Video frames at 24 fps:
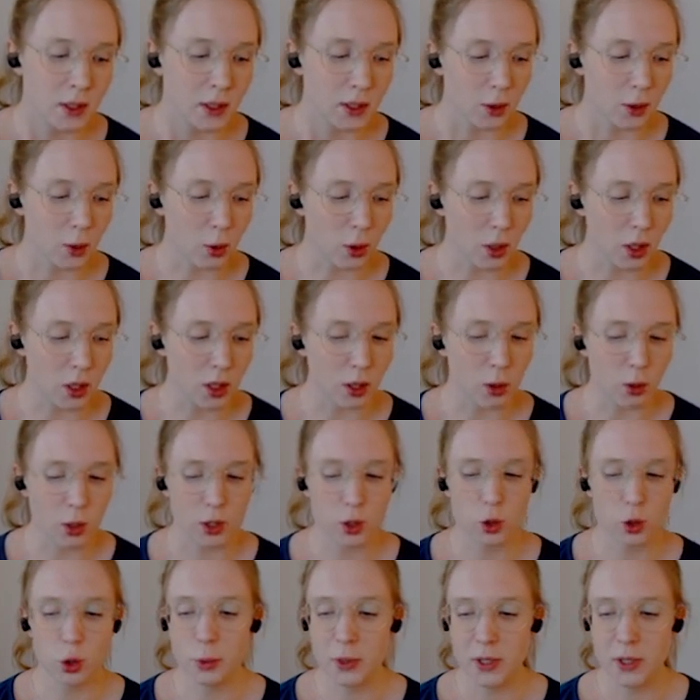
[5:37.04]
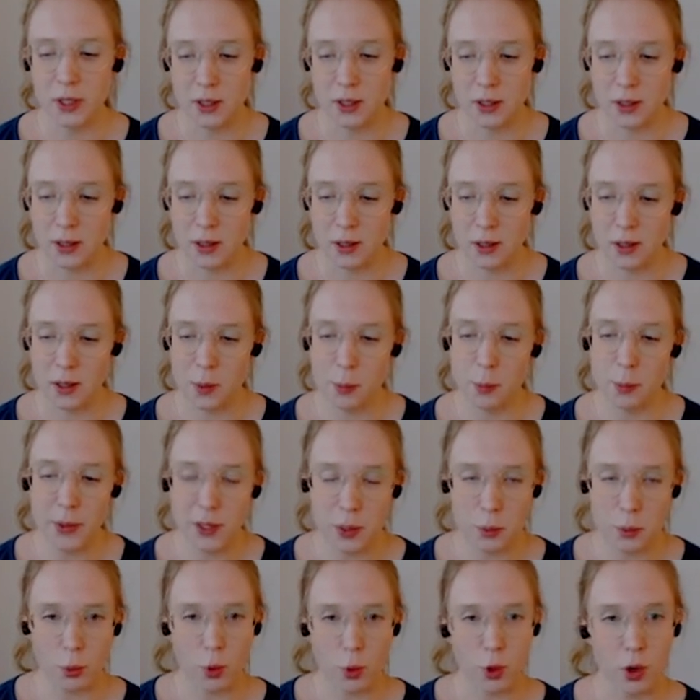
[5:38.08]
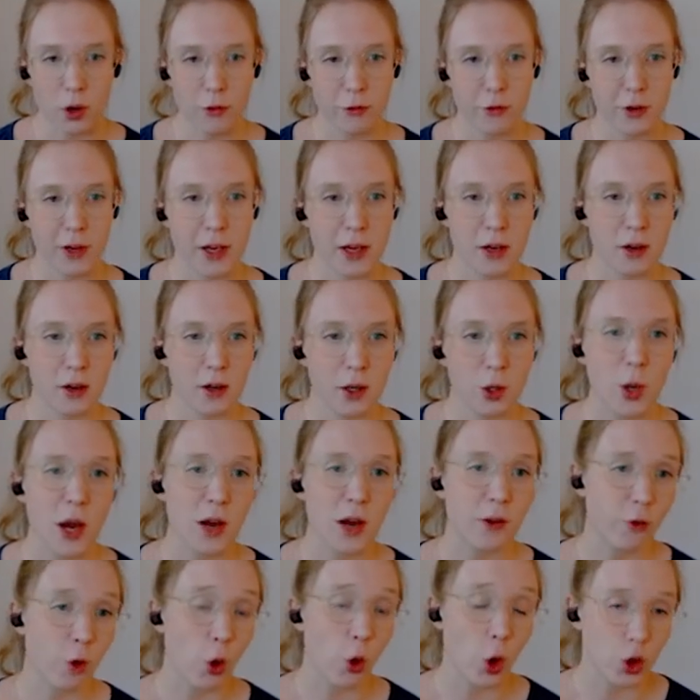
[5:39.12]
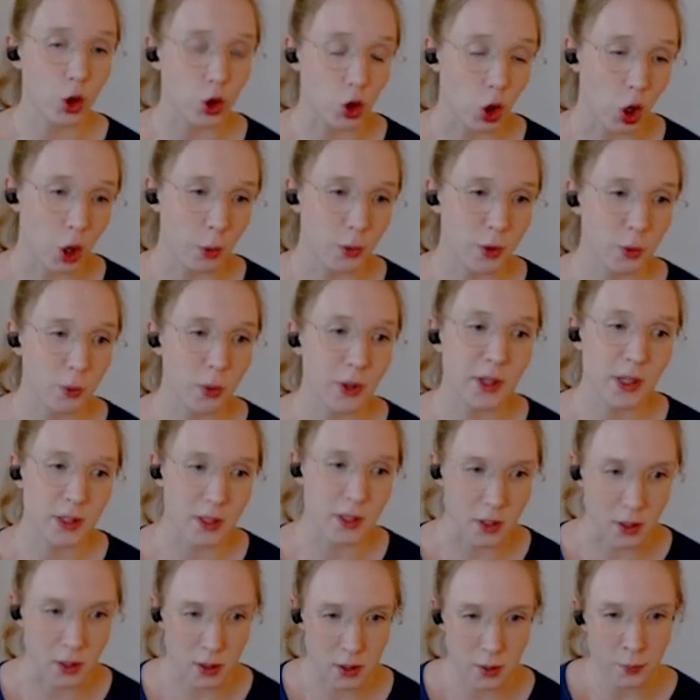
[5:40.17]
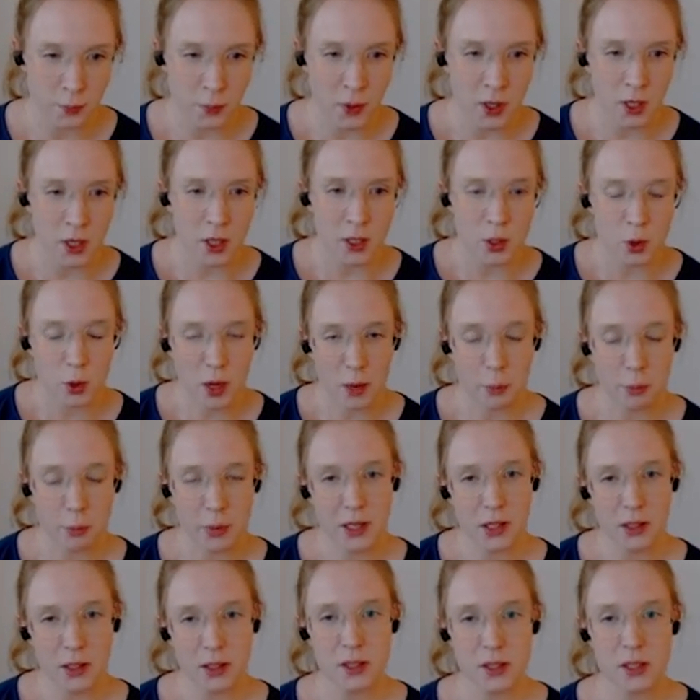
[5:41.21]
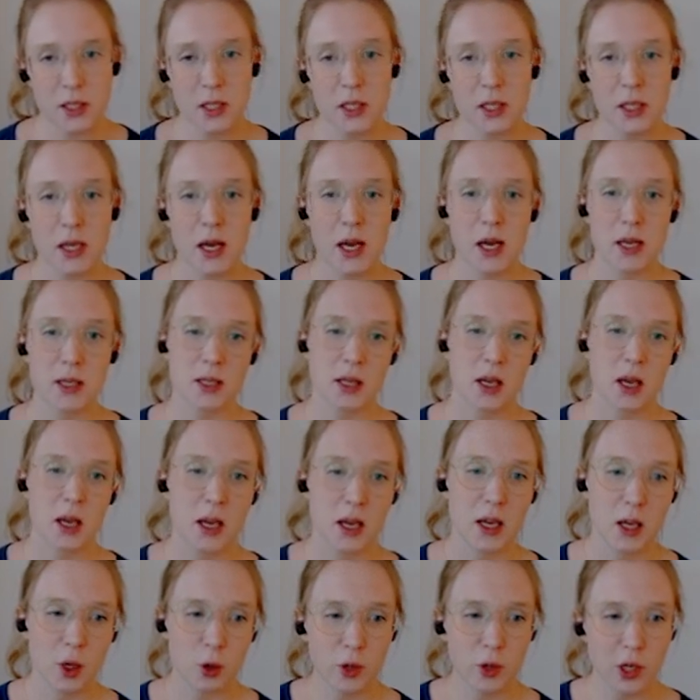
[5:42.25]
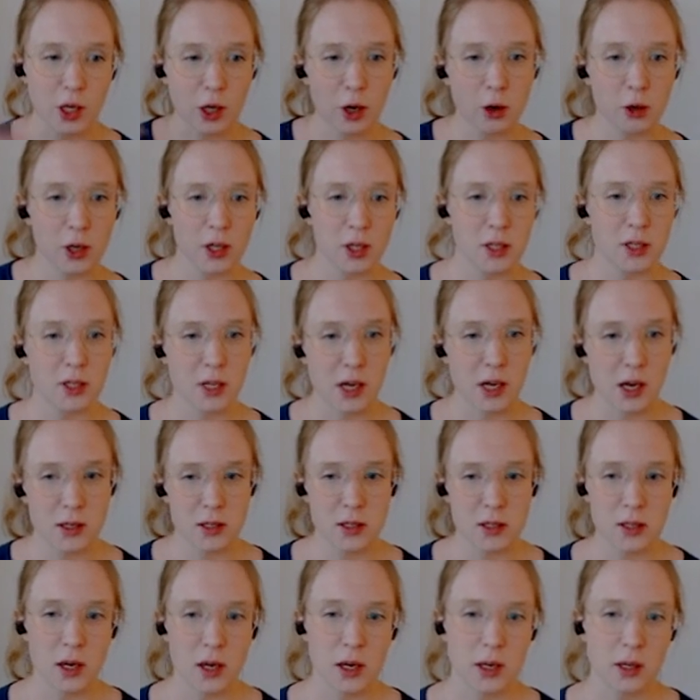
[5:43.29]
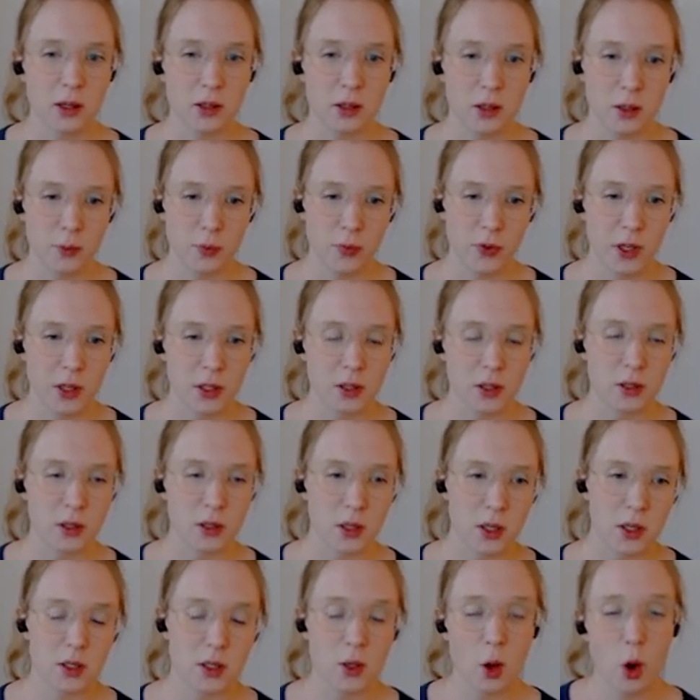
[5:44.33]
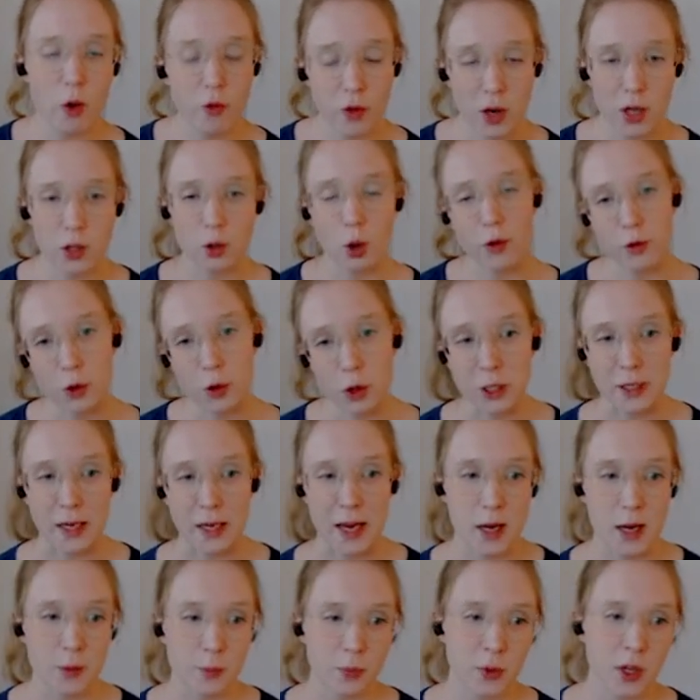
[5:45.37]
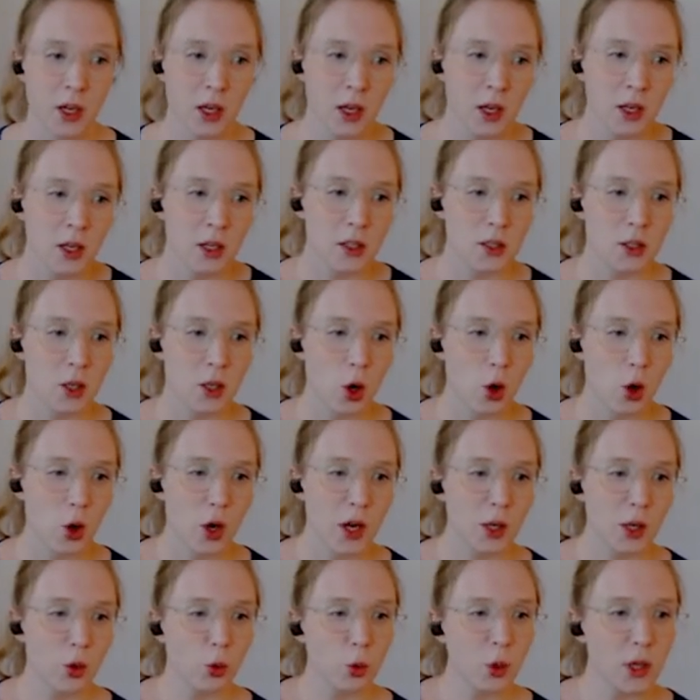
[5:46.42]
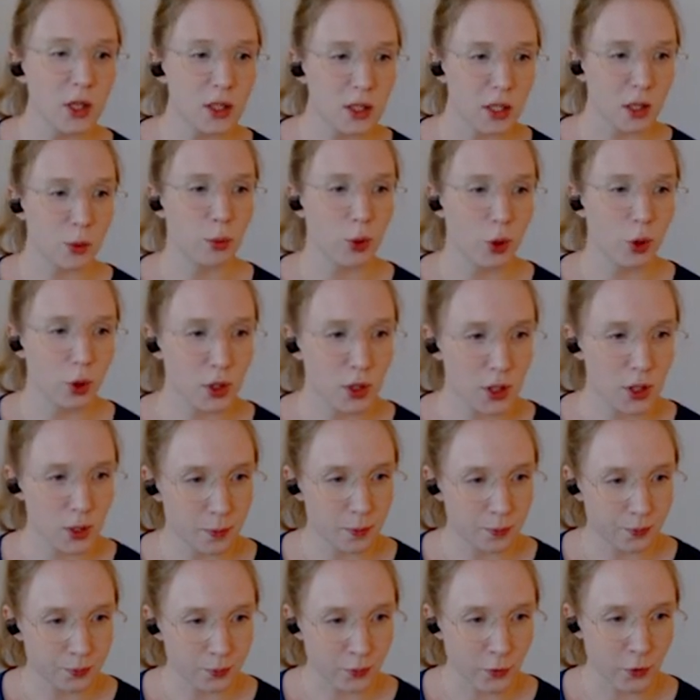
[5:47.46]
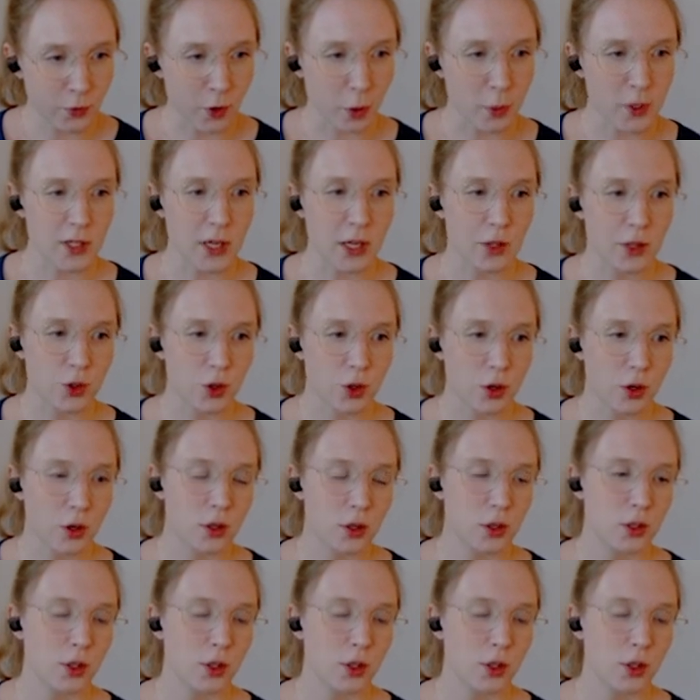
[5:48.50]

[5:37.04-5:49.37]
Or, or to be a bit more fair, you had four jobs, but that's it. So a PLC has a recurring scan cycle that it does over and over again. So it reads inputs from a sensor.